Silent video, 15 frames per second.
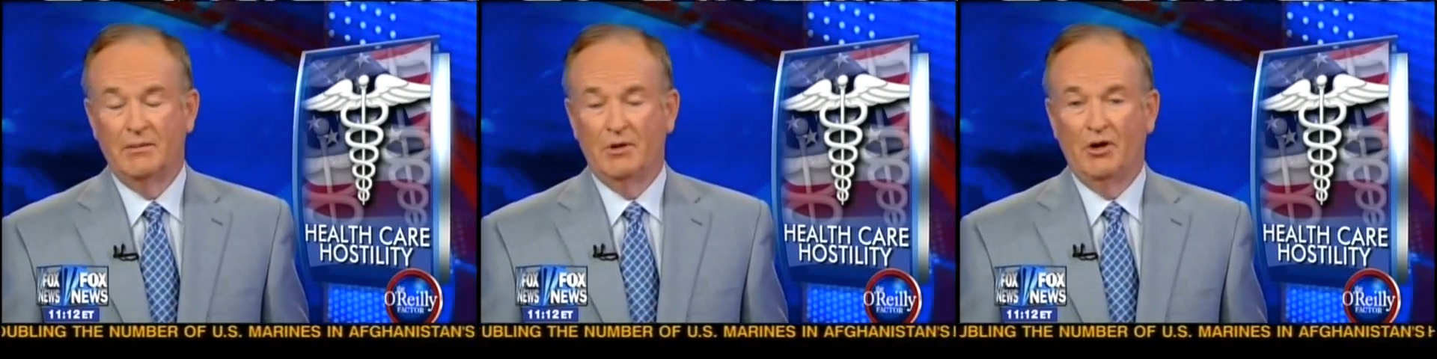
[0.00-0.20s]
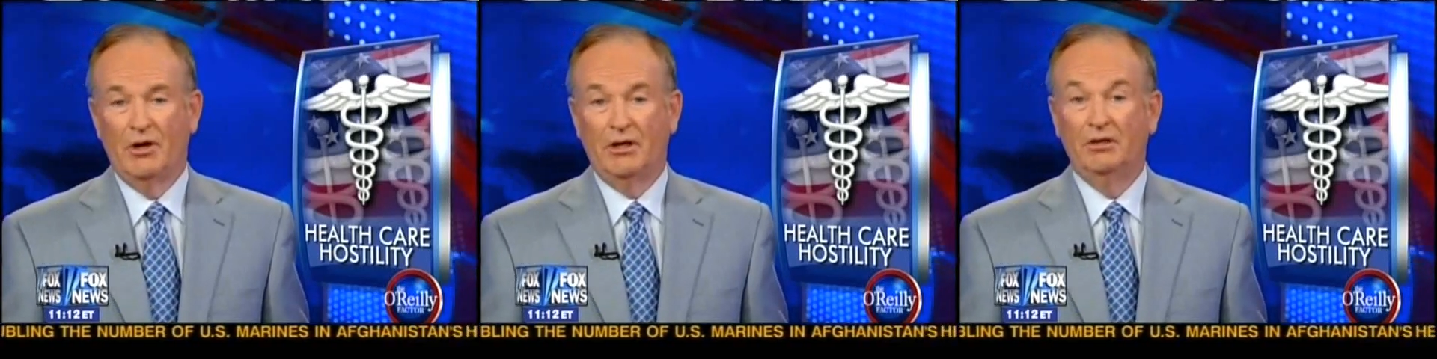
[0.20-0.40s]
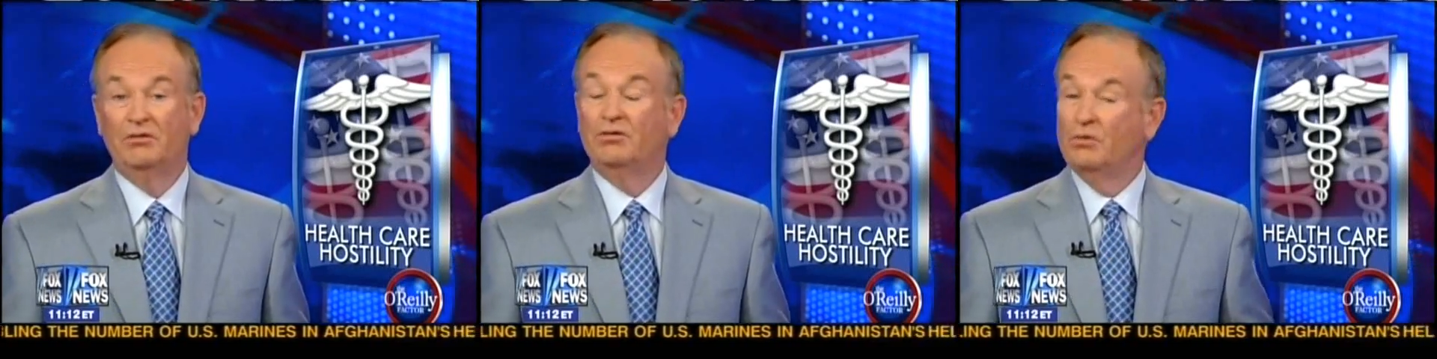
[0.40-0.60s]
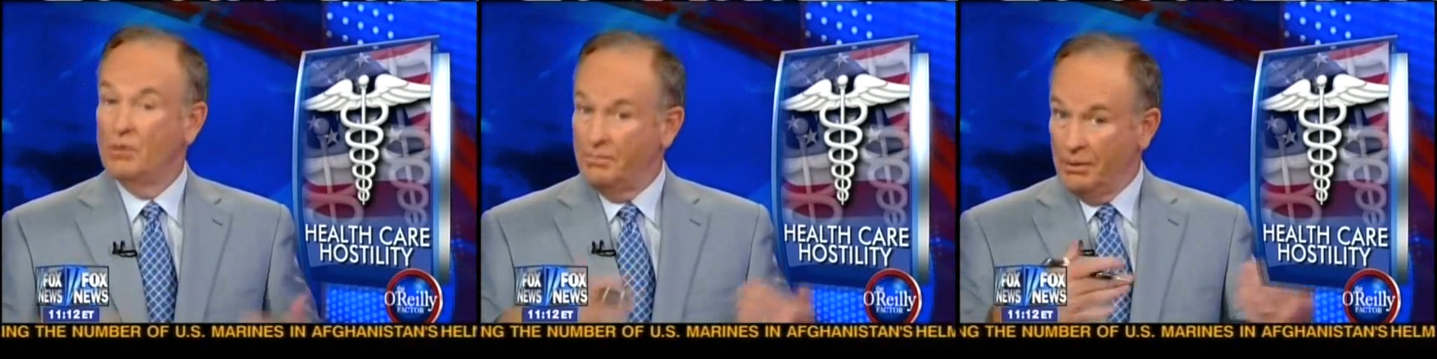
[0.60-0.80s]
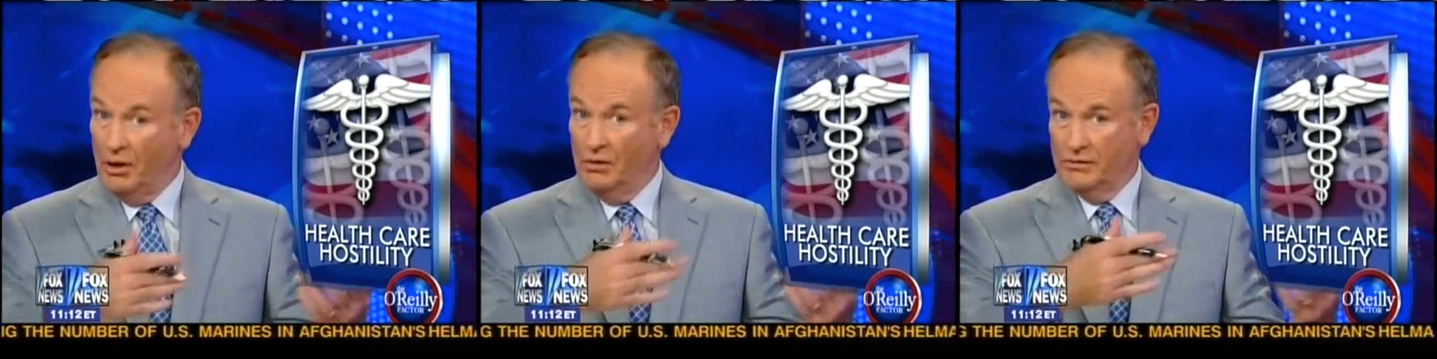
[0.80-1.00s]
Americans who
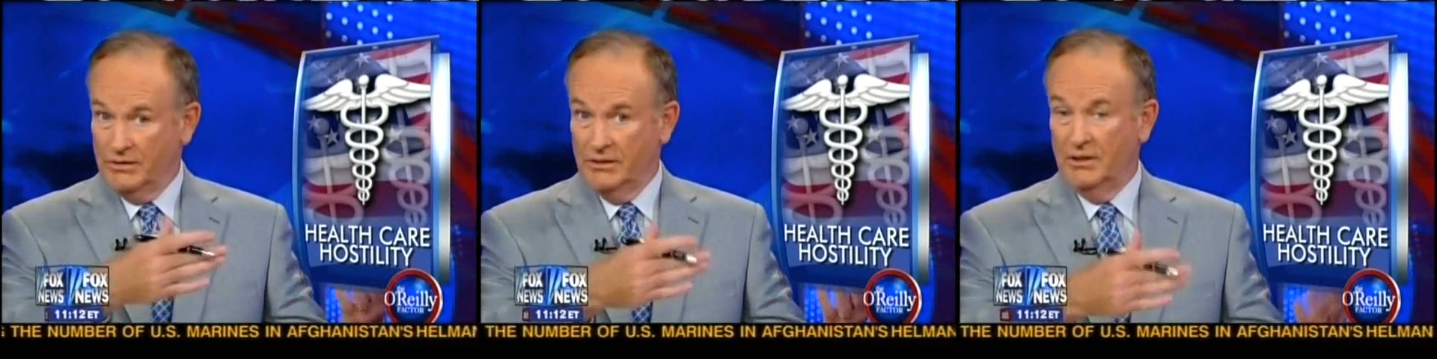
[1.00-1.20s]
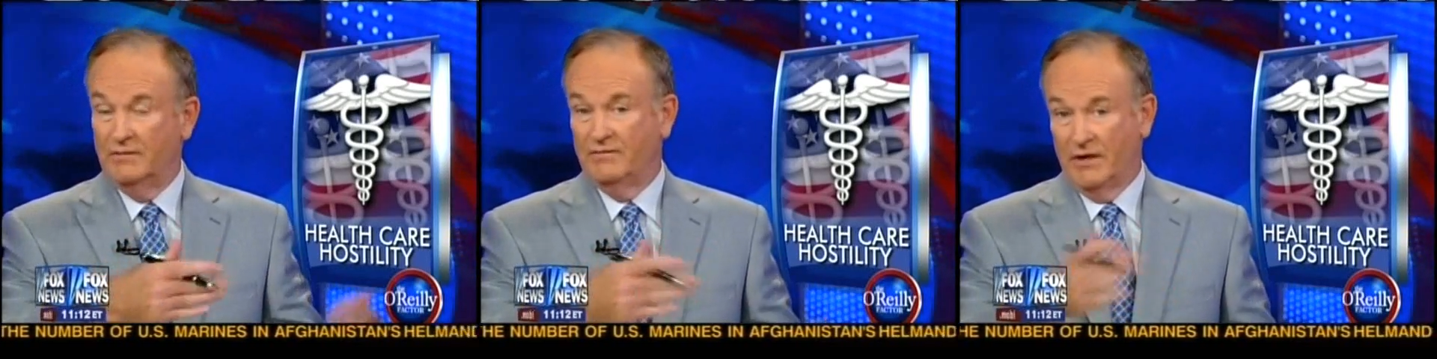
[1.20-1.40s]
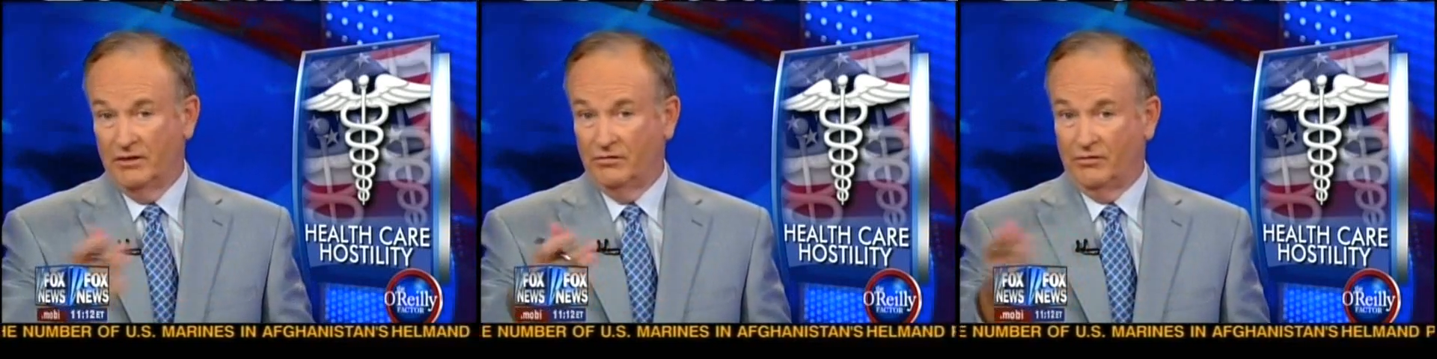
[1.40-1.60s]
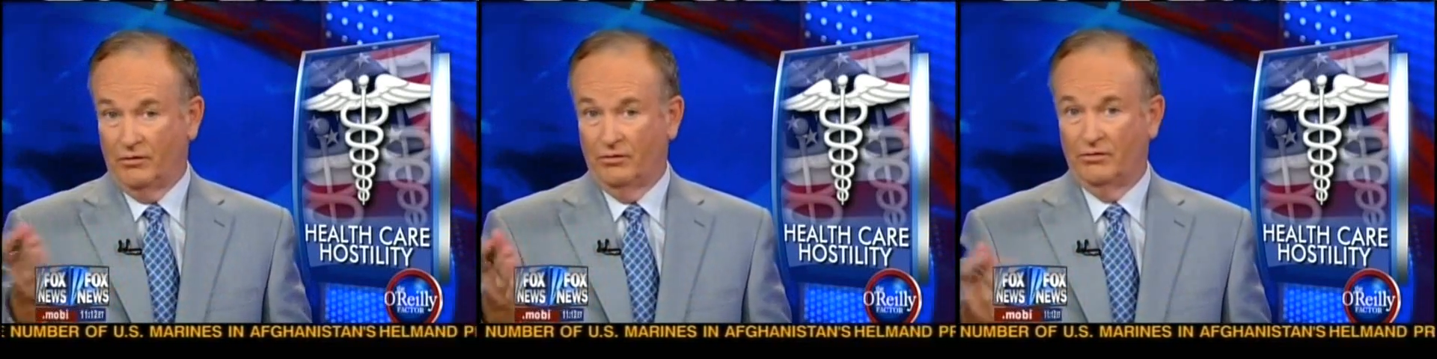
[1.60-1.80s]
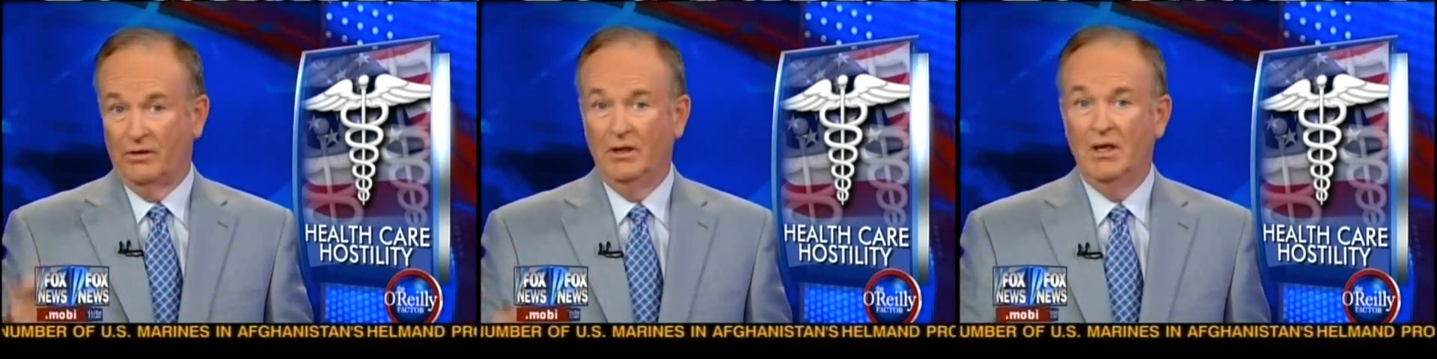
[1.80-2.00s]
oppose it and vice
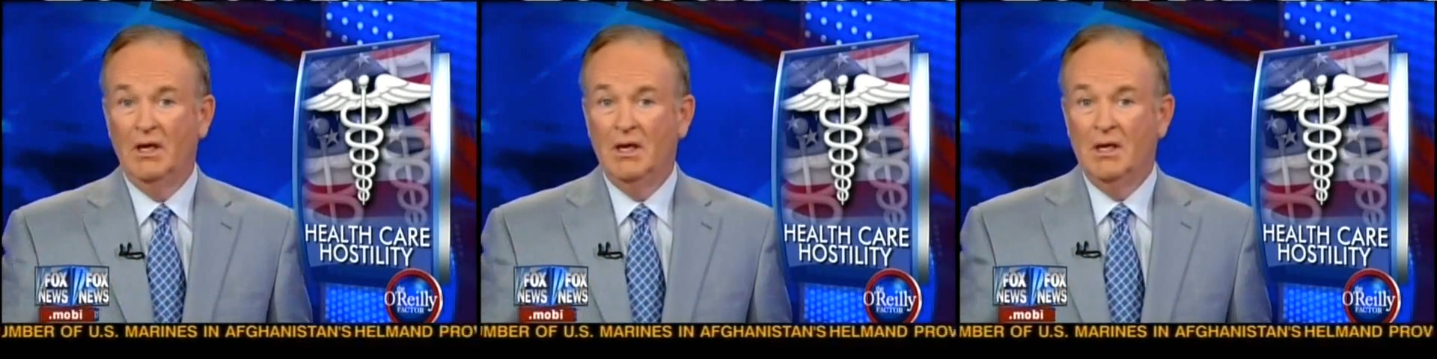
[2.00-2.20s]
versa.